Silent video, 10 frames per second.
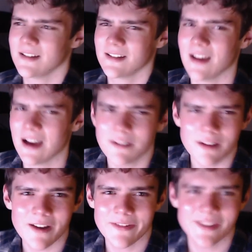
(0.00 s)
I don't
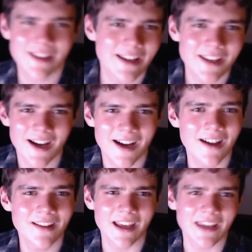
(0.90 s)
know. I feel like
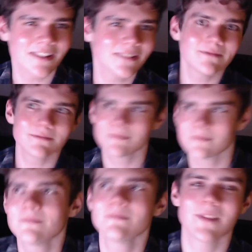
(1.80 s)
uh, like
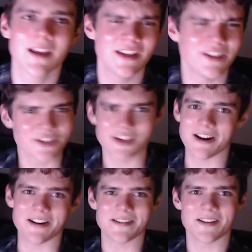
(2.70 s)

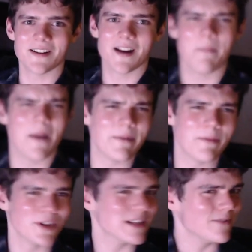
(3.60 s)
dictionaries are, might be
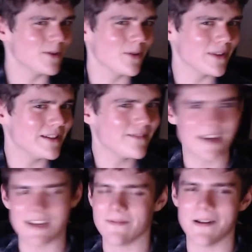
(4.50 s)
more difficult than
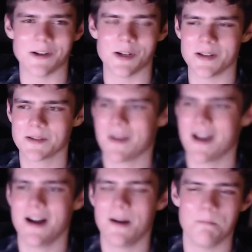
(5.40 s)
defining functions, but
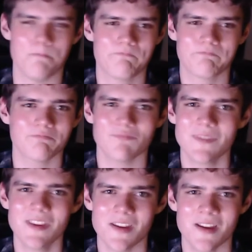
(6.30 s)
um,
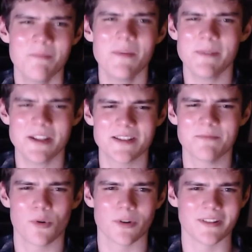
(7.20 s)
maybe it's
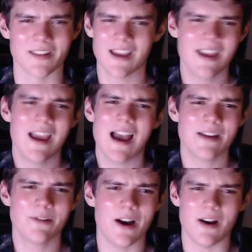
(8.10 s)
important. I
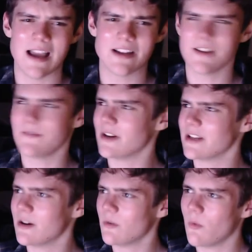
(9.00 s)
don't know. I actually have no
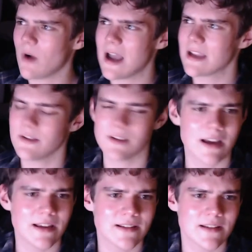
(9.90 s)
idea. Why can you
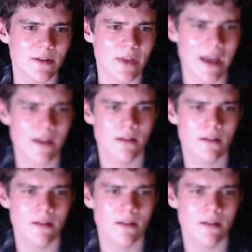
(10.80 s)
guys hear that?